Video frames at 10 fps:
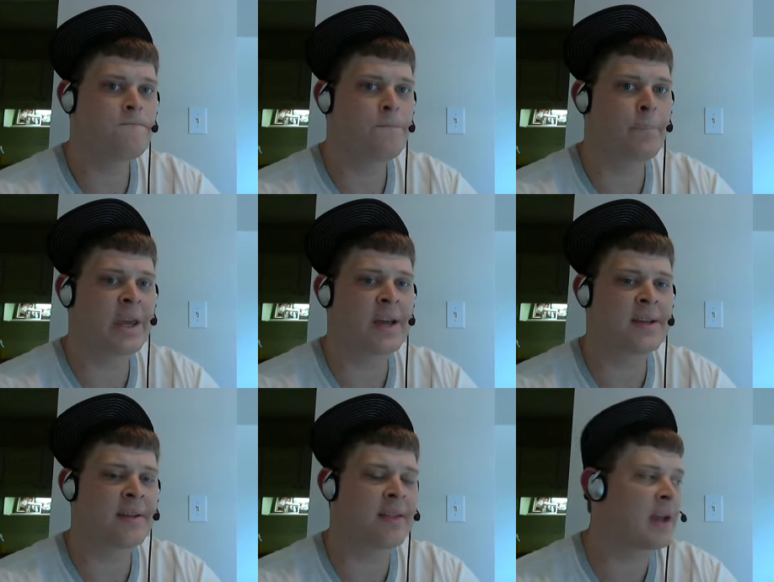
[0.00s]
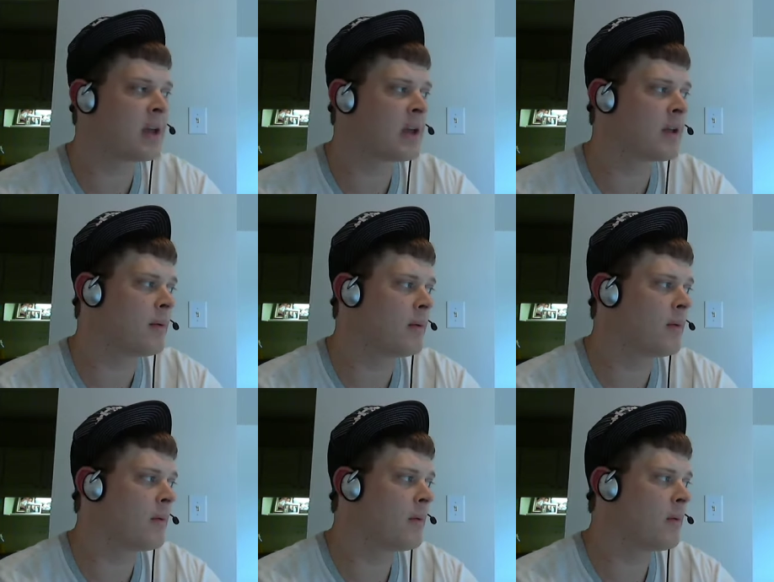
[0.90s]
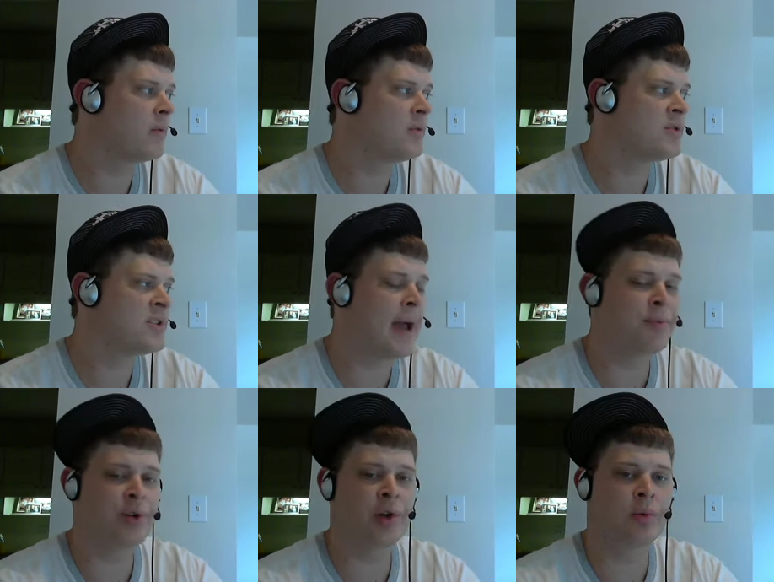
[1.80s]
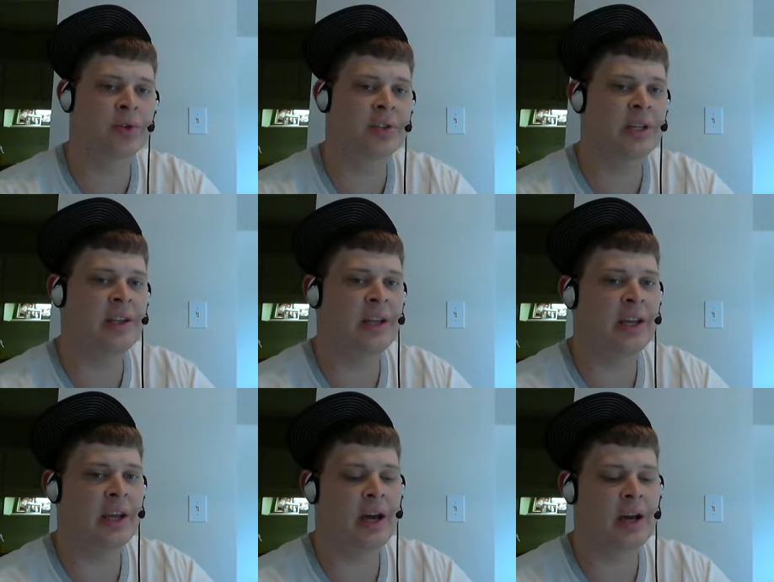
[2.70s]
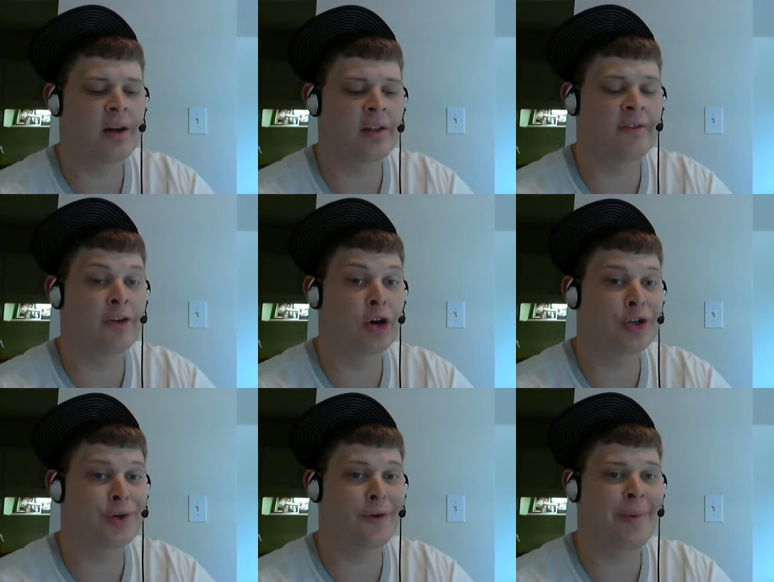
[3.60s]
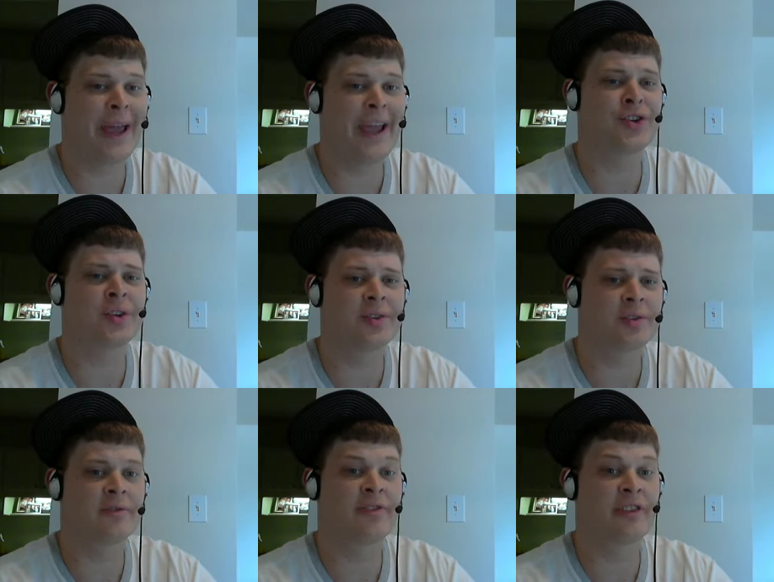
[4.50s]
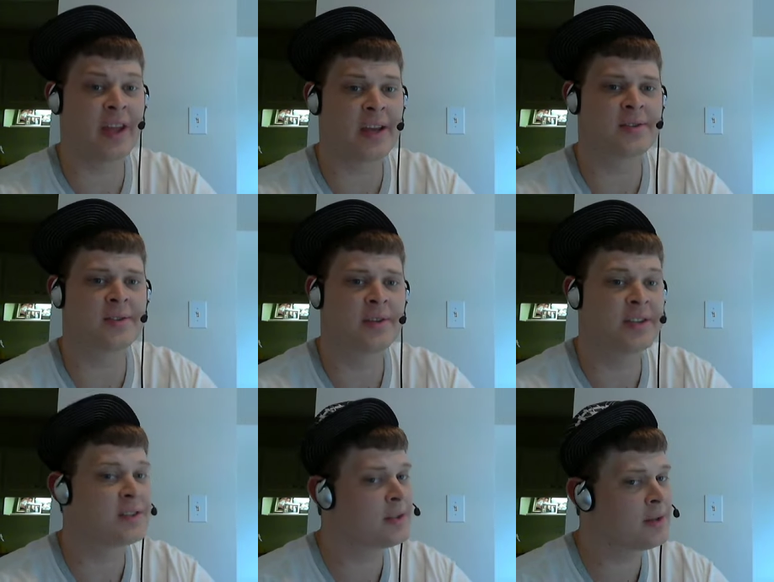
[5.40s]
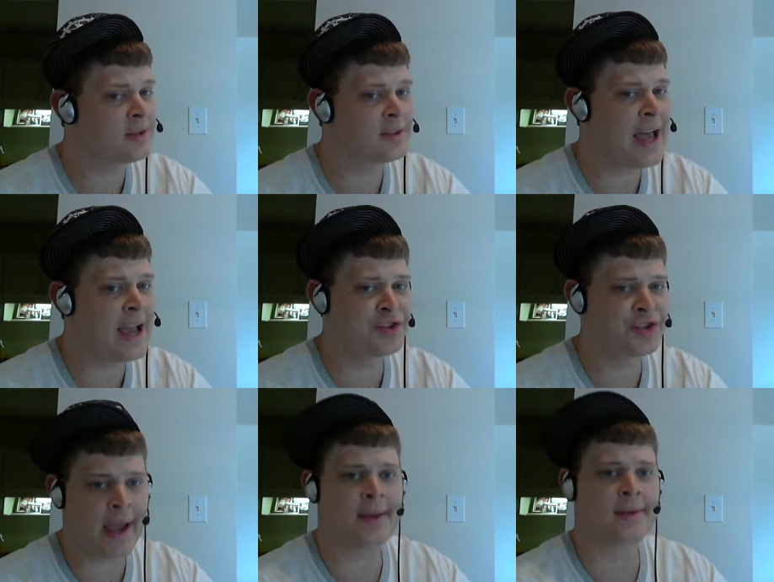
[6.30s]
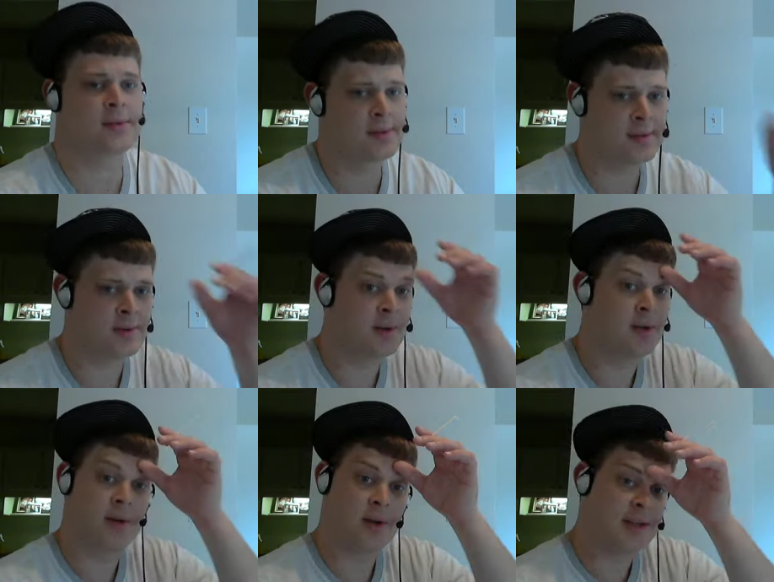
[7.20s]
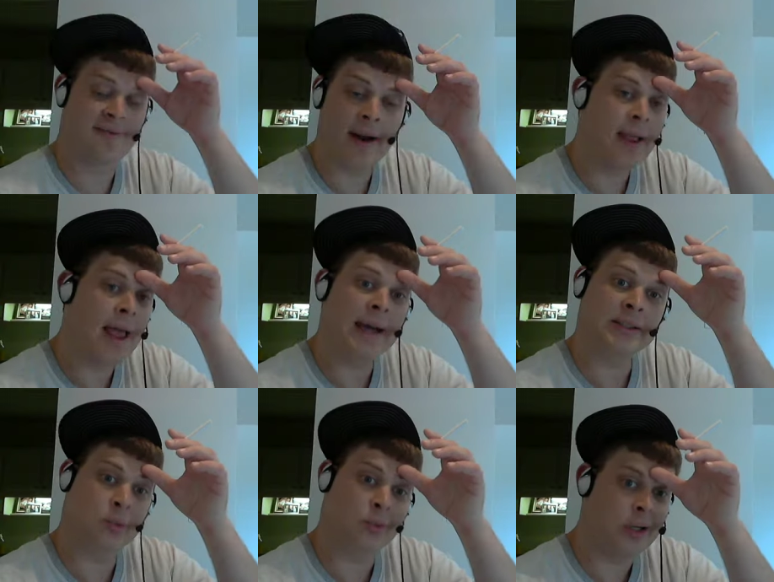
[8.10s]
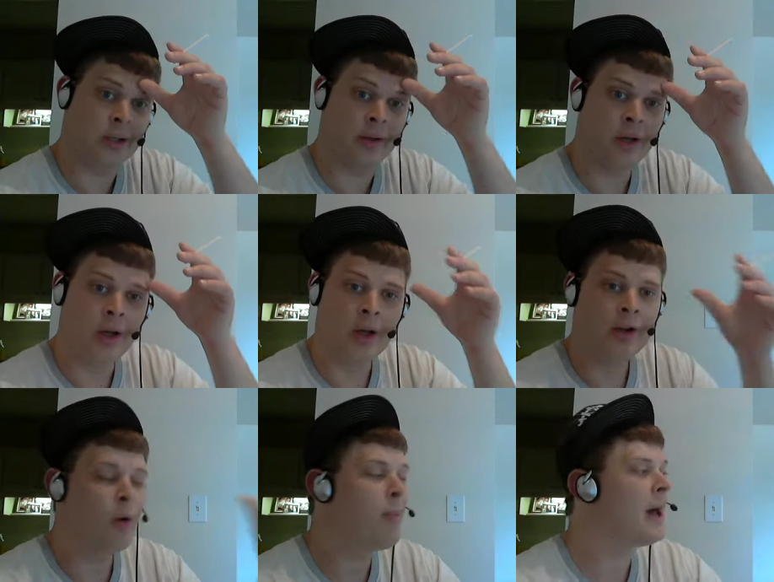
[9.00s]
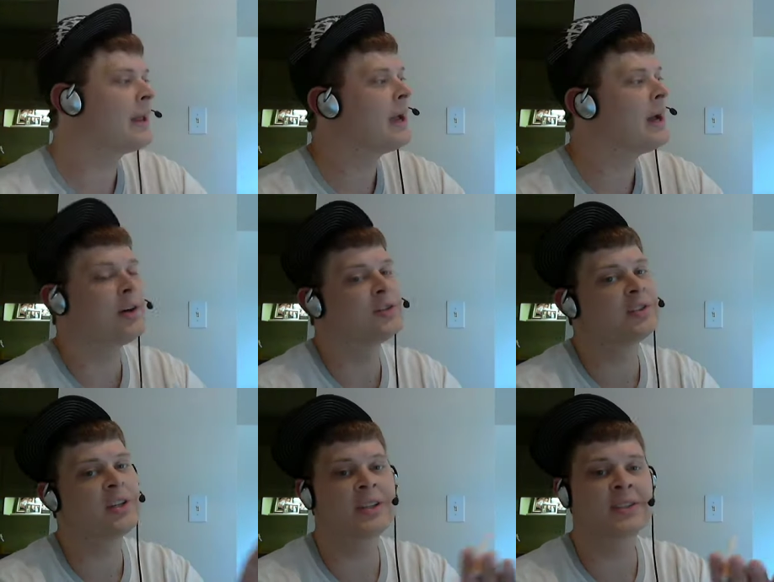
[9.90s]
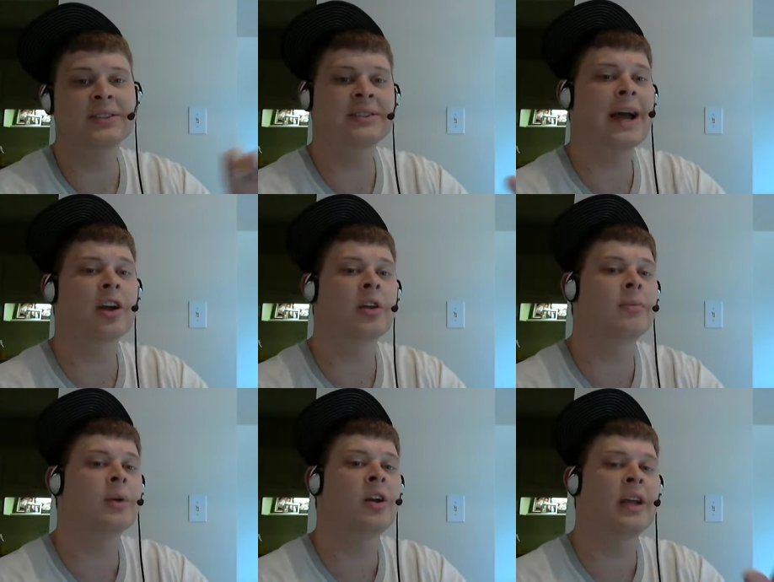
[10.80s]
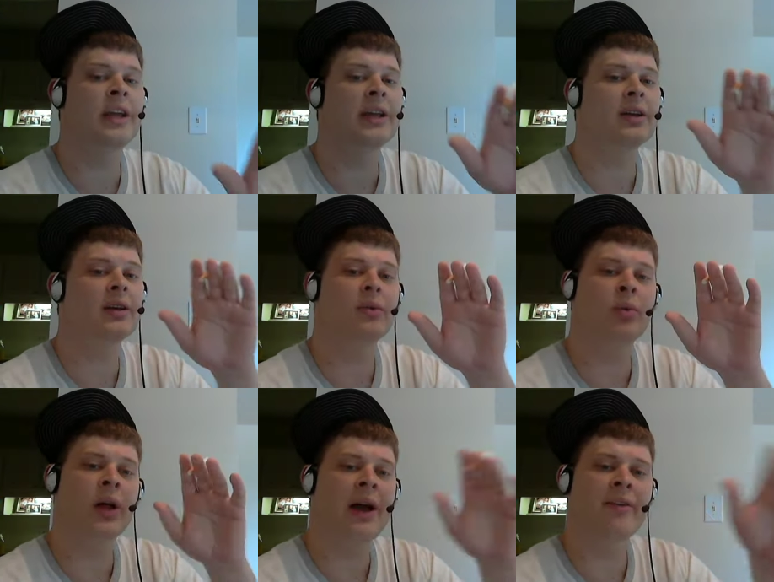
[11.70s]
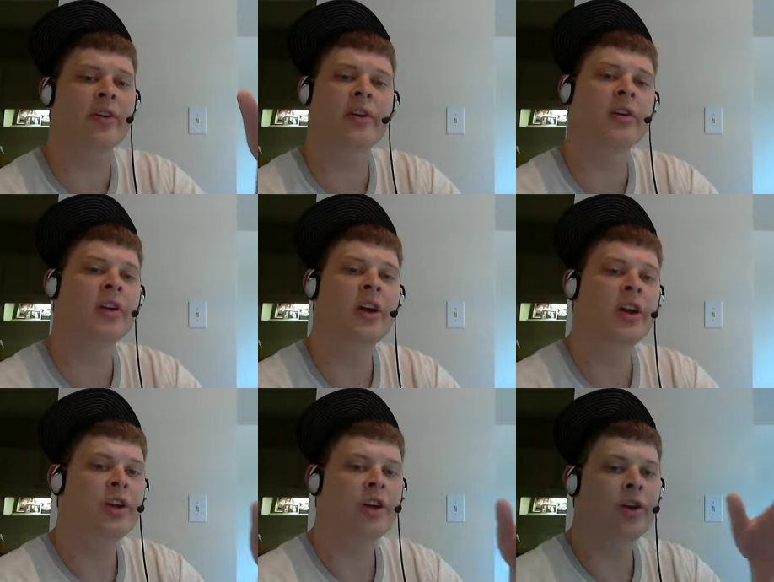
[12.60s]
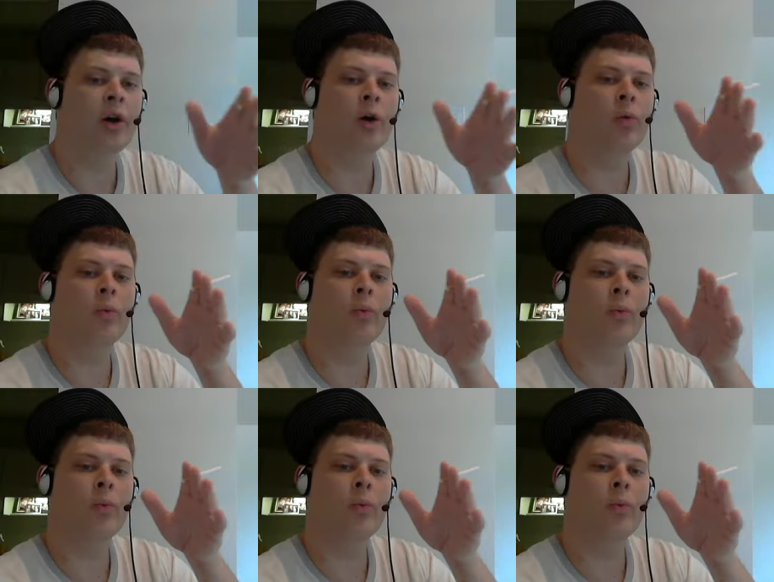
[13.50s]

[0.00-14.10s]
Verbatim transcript: because I think Zab Judah will see the uh, the virtue of patience for this. This is his last chance, his very last one. Nobody else in this entire community will ever, you know,